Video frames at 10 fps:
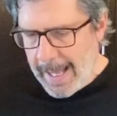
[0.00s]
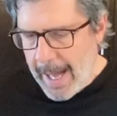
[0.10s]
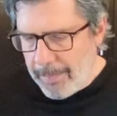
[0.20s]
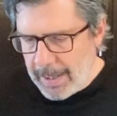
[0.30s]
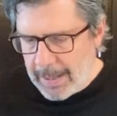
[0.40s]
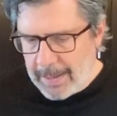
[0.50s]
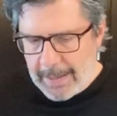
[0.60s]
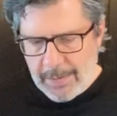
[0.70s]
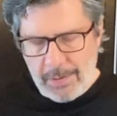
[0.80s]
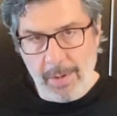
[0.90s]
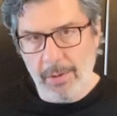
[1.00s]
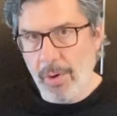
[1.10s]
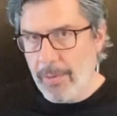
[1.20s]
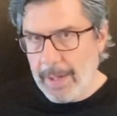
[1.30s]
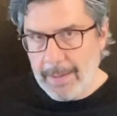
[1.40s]
happening in these, so I
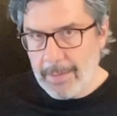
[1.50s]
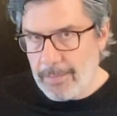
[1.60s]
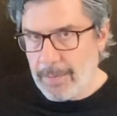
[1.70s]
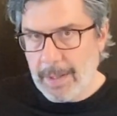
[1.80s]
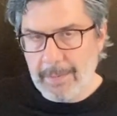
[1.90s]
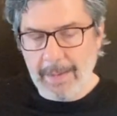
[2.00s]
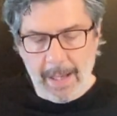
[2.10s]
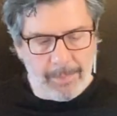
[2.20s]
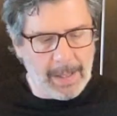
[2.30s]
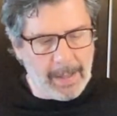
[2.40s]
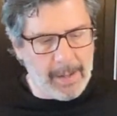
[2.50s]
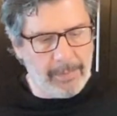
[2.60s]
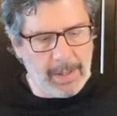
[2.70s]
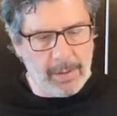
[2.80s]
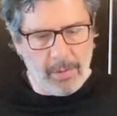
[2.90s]
know that I didn't forget to add my
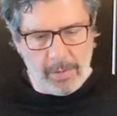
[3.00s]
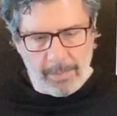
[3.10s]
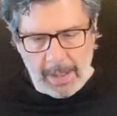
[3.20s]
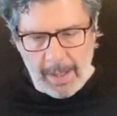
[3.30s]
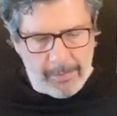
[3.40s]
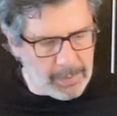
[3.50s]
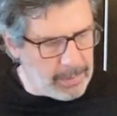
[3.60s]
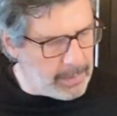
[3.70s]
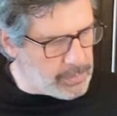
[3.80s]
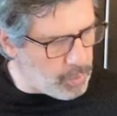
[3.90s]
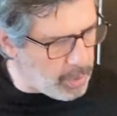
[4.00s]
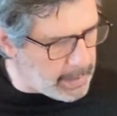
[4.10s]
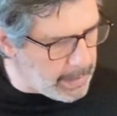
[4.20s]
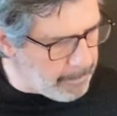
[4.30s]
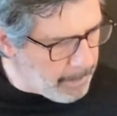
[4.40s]
leaven. I know that my leaven is
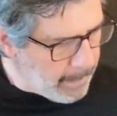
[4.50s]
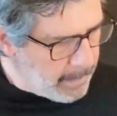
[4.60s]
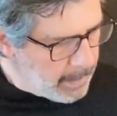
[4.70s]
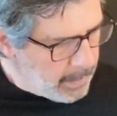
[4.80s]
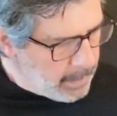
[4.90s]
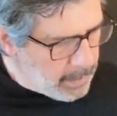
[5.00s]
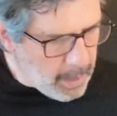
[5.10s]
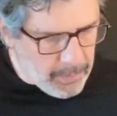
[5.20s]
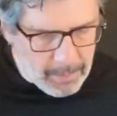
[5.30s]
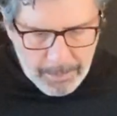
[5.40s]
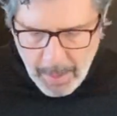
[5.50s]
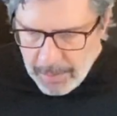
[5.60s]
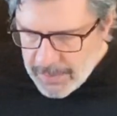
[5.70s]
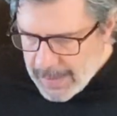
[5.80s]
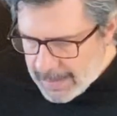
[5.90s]
working. Are there
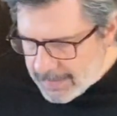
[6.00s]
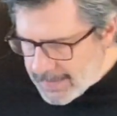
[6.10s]
bubbles on the